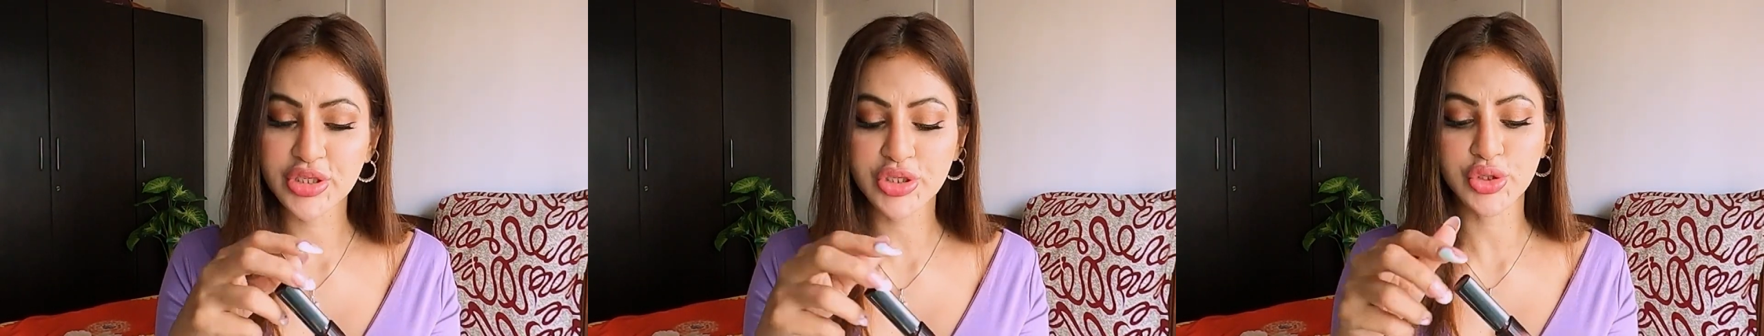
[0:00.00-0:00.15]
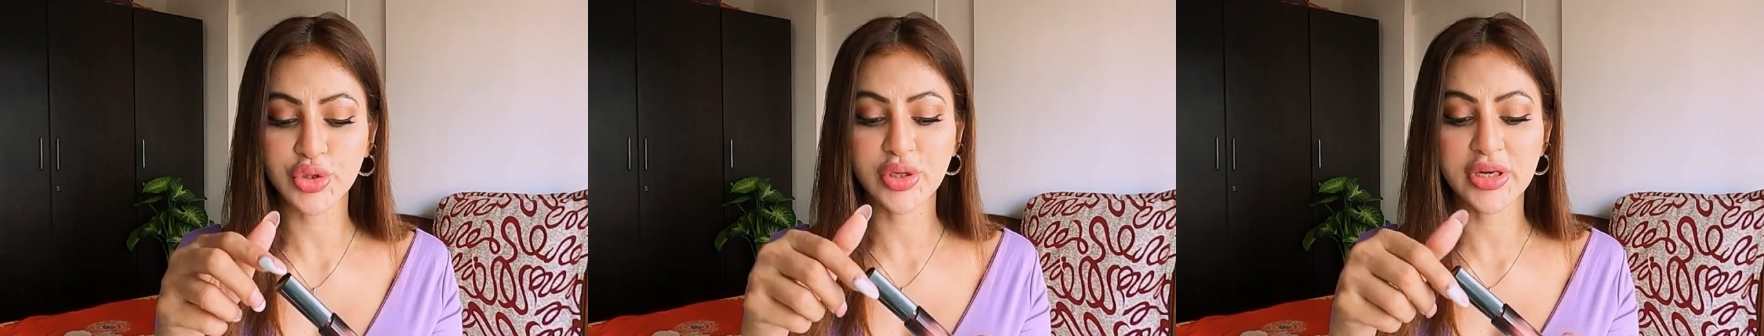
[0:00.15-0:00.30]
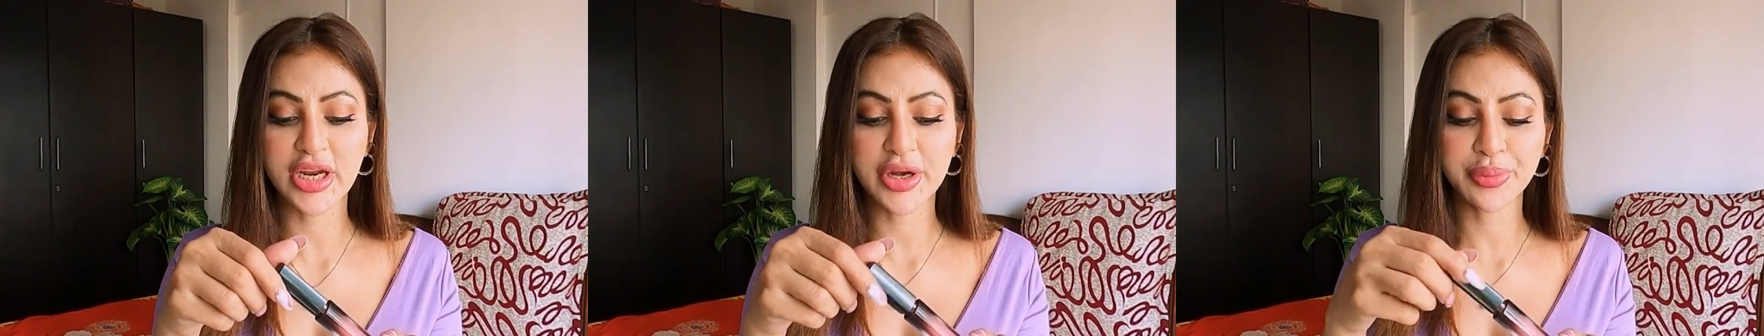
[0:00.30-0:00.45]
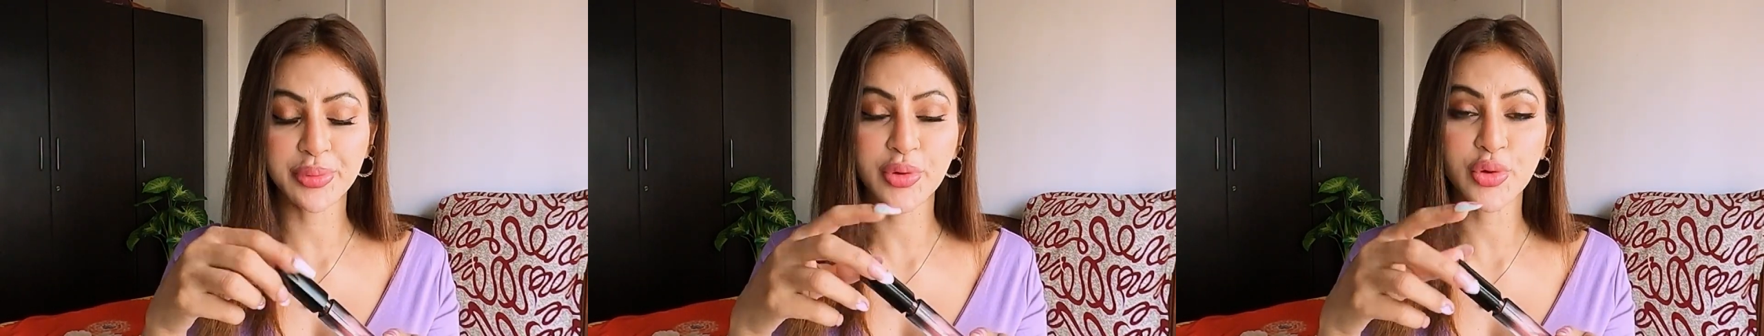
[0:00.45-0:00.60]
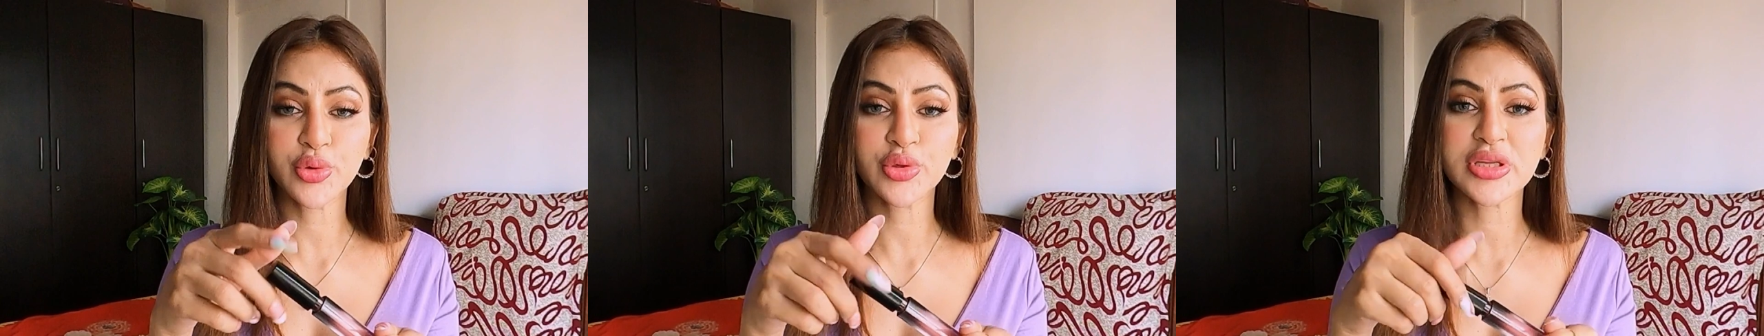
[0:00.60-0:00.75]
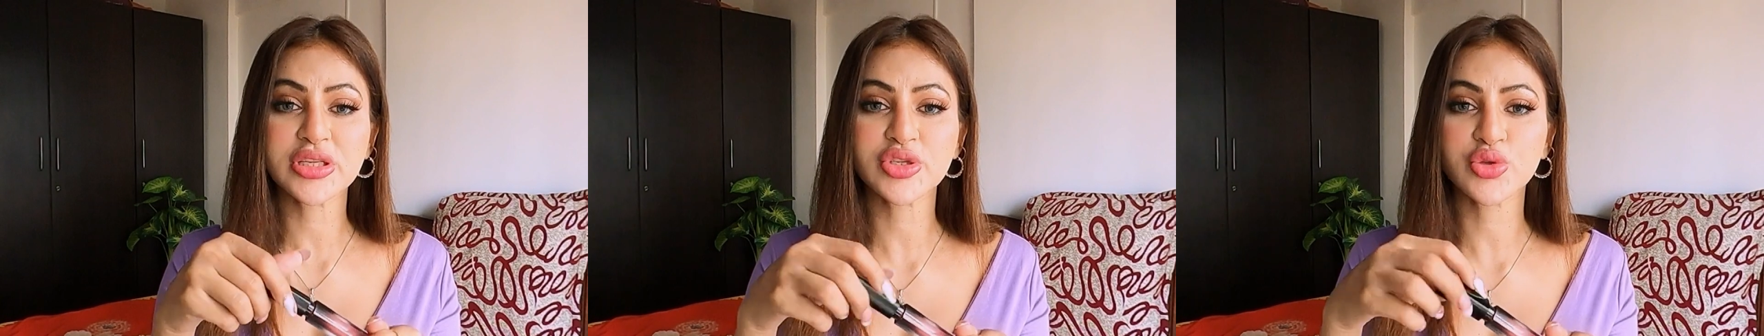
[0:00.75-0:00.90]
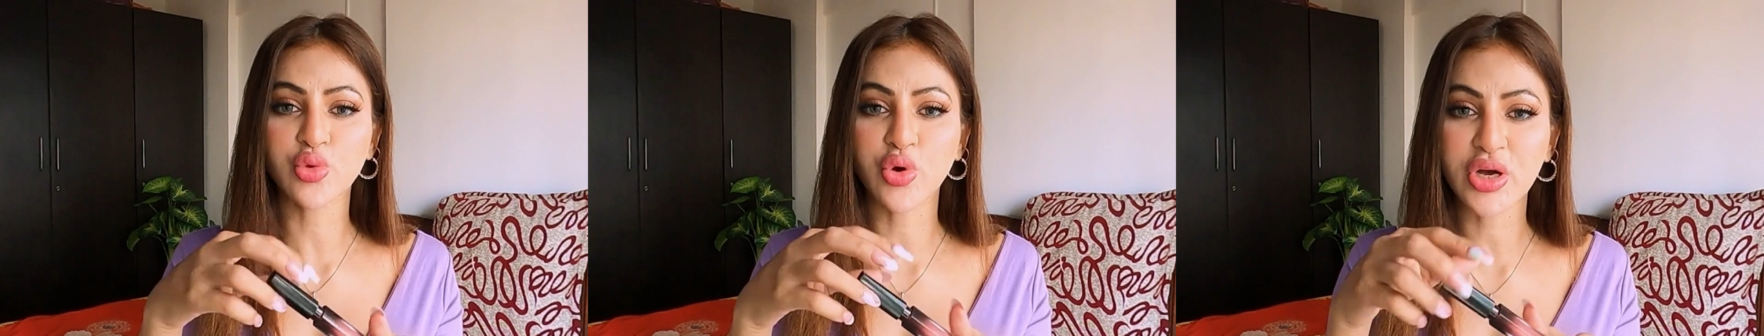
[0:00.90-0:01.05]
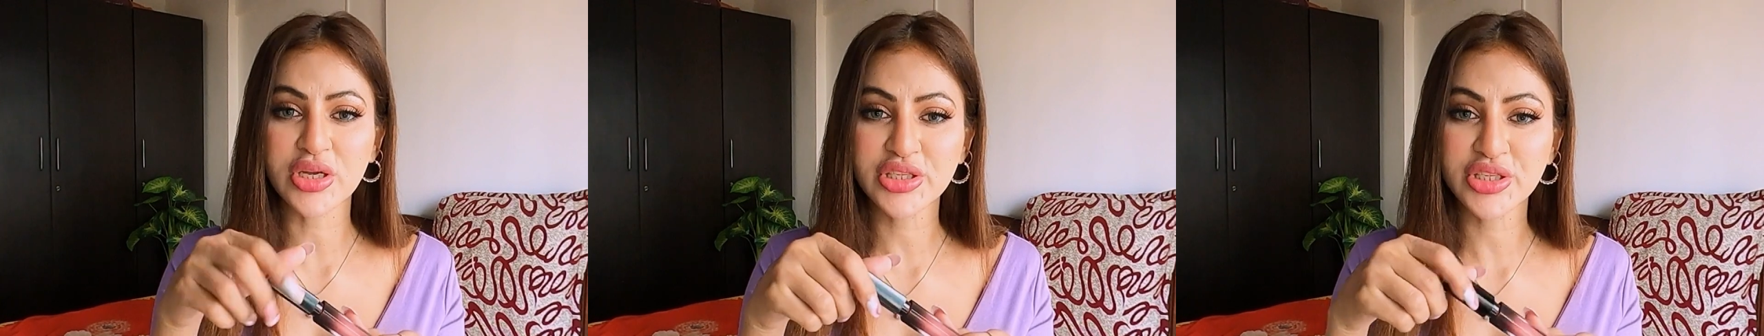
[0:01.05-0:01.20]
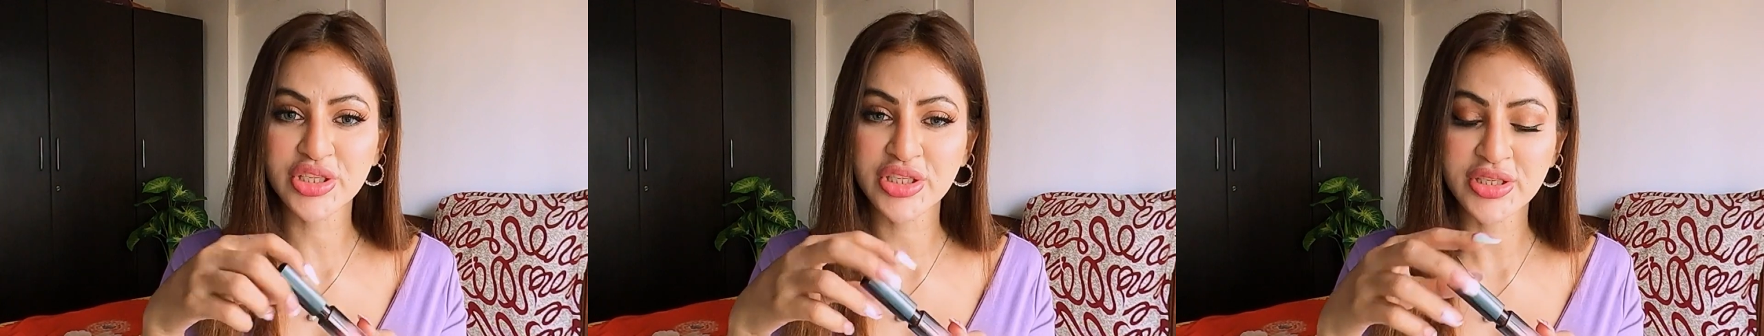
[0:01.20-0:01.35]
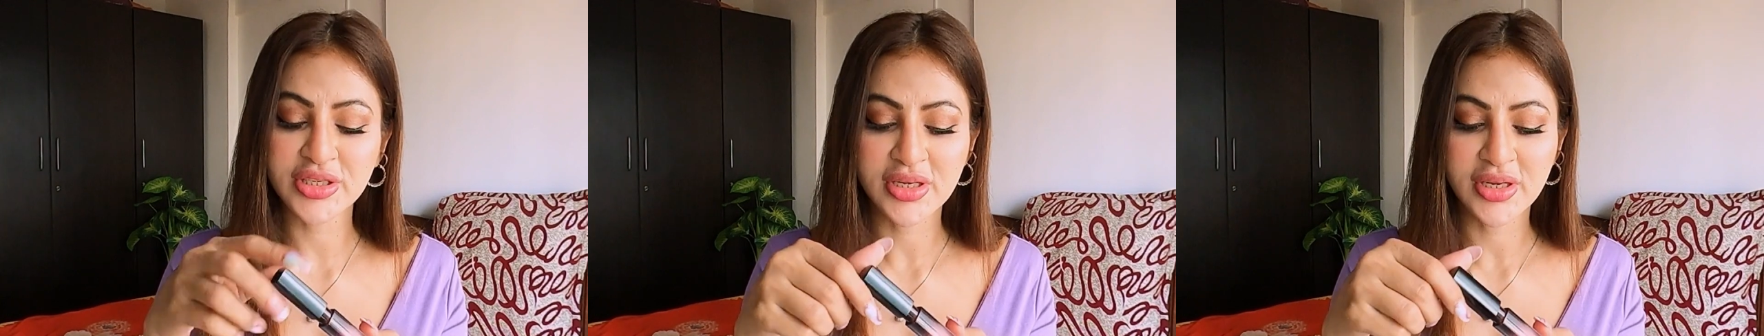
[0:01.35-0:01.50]
So let me do the
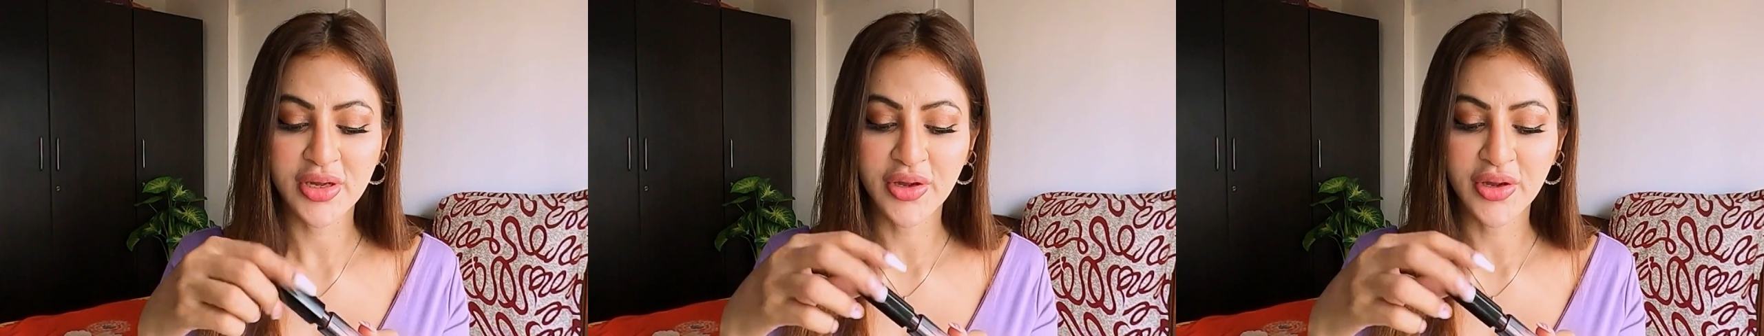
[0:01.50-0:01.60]
swatch